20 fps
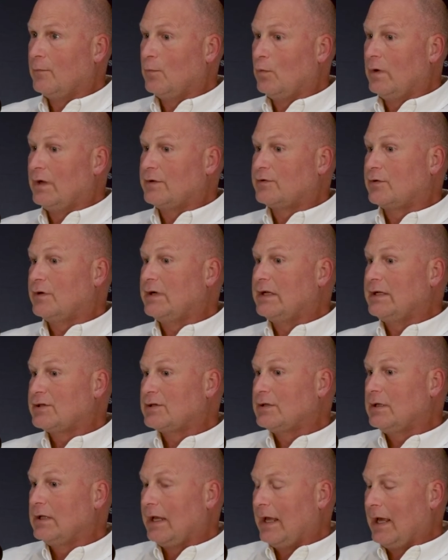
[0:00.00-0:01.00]
what
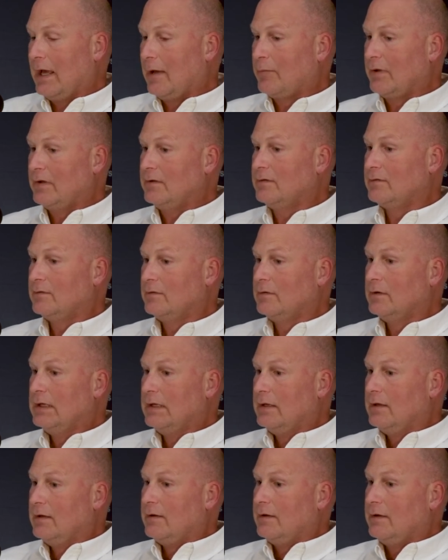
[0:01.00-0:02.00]
traditionally happens
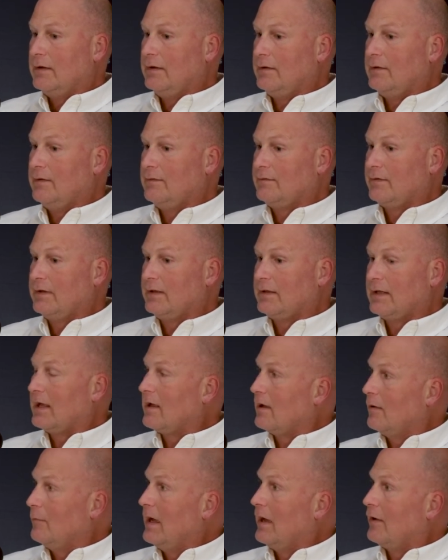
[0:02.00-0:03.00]
is that they
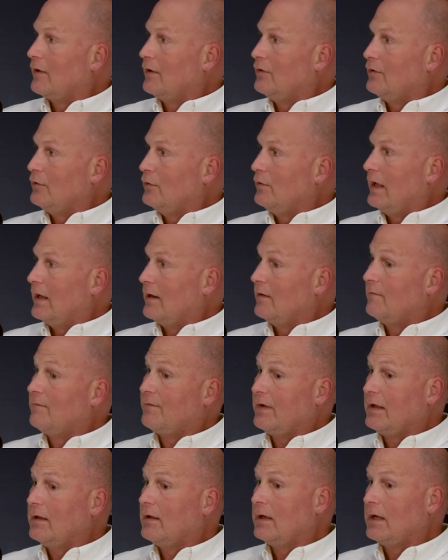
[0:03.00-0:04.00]
come out and do that. And
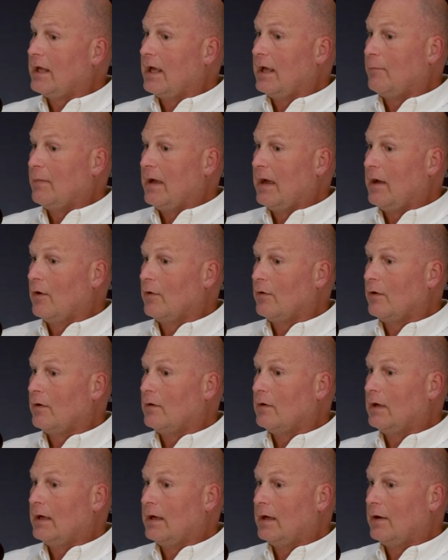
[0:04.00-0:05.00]
Phelan came out
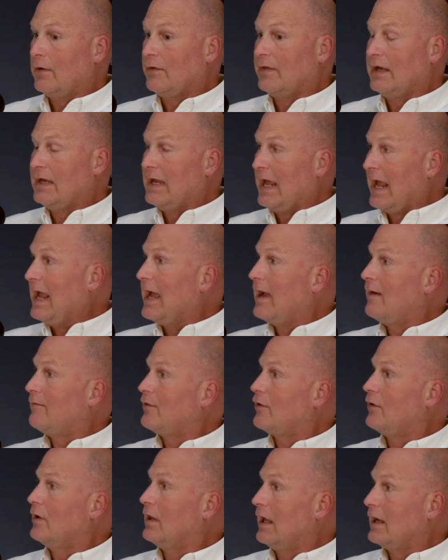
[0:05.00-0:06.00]
the day
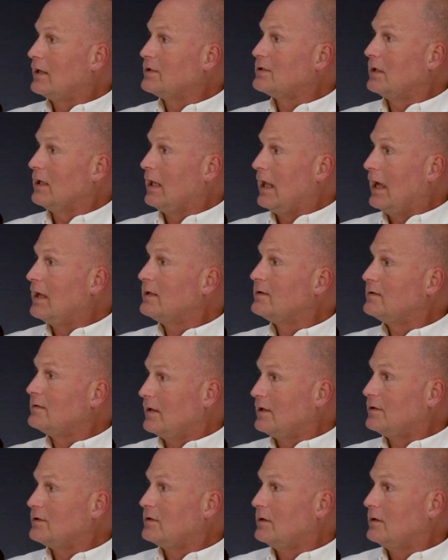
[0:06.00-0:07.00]
after election last